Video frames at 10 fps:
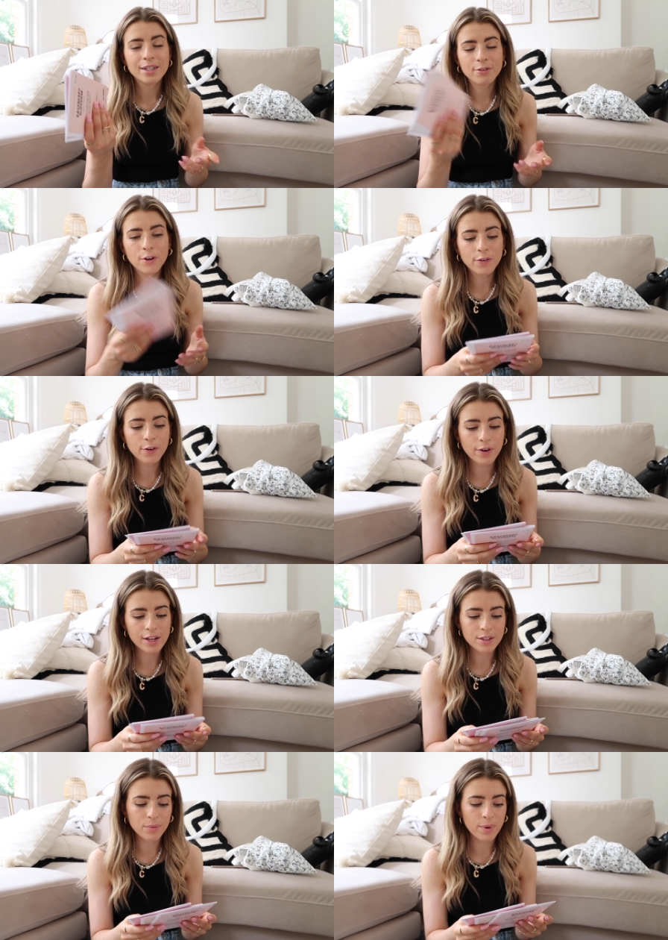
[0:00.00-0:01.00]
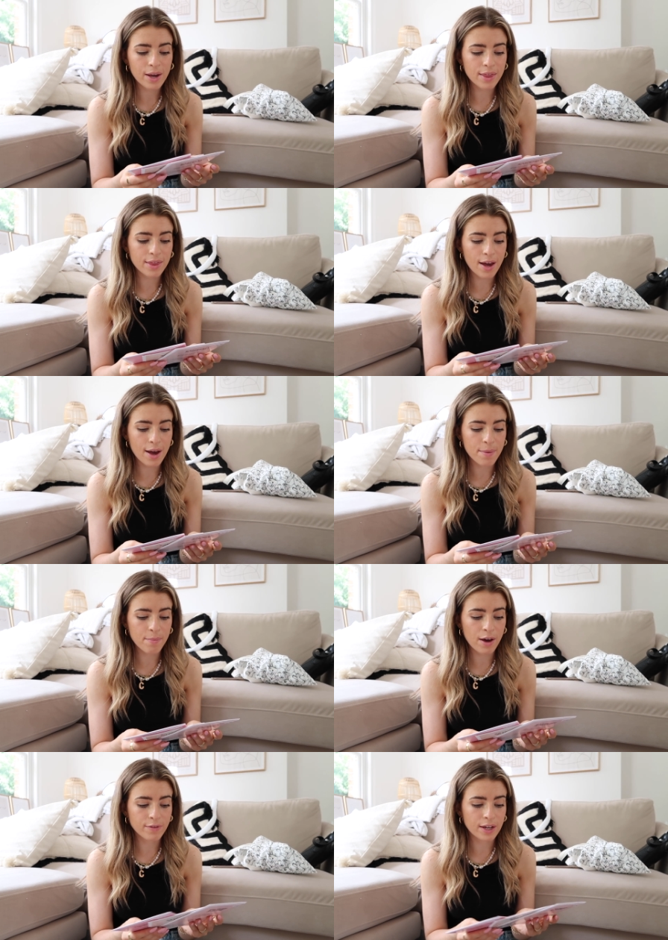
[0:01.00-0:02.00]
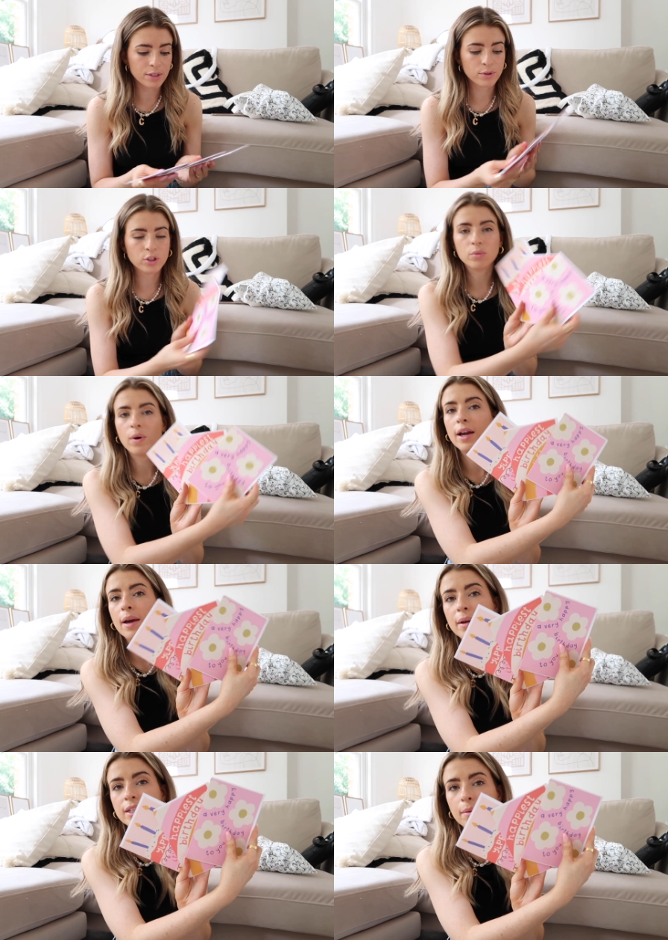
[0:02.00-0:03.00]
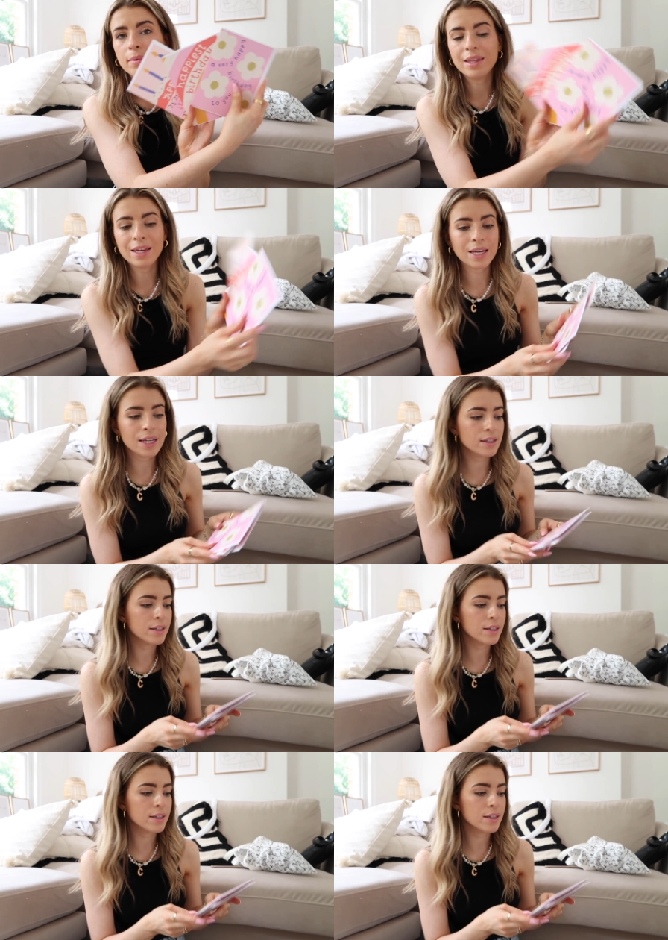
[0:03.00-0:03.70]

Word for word: so I've got a few friends with birthdays, which is why I picked up these.